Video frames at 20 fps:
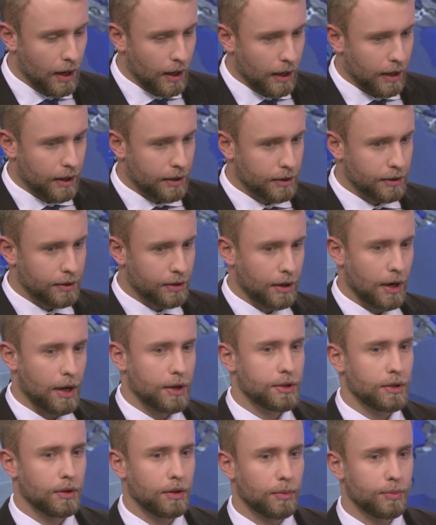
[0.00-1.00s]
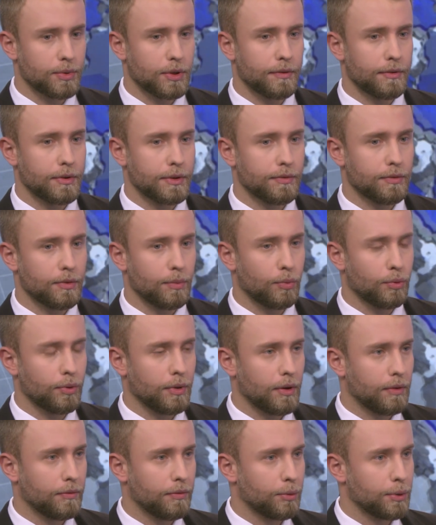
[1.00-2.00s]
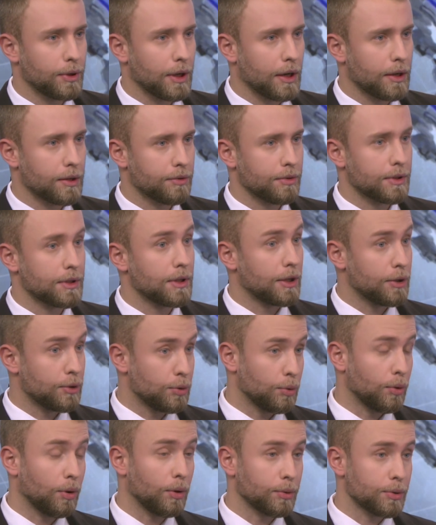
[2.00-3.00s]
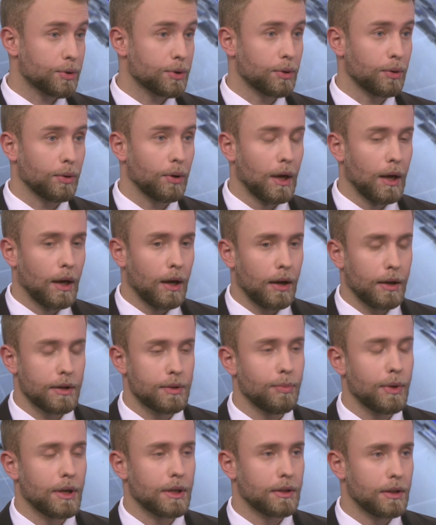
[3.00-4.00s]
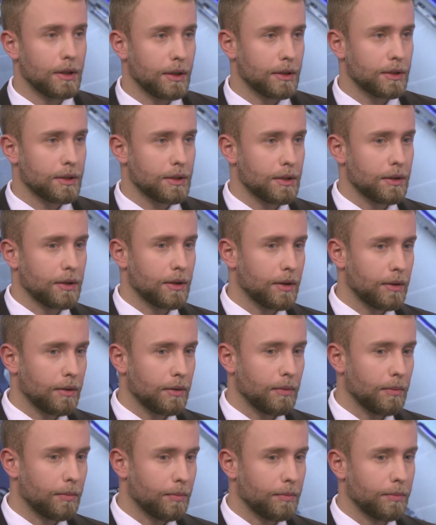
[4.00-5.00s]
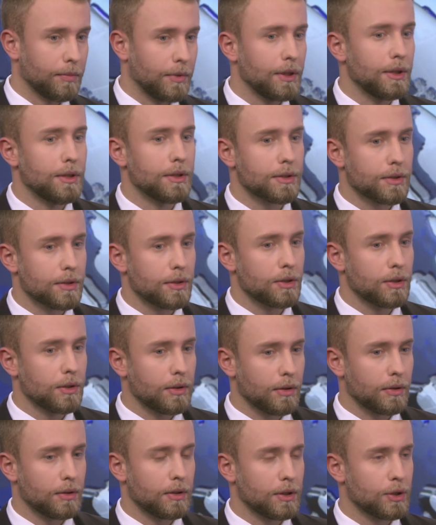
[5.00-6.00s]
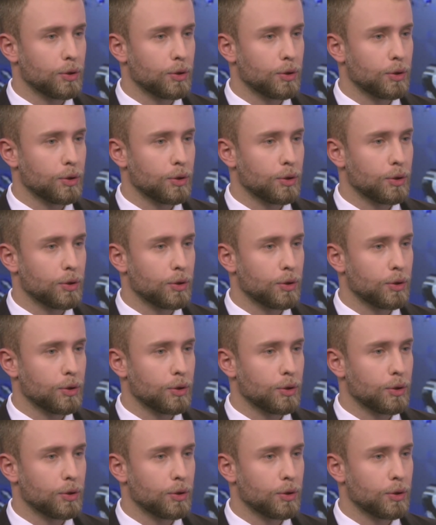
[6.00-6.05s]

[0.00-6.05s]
and international observers from more than 40 countries, they do also admit that the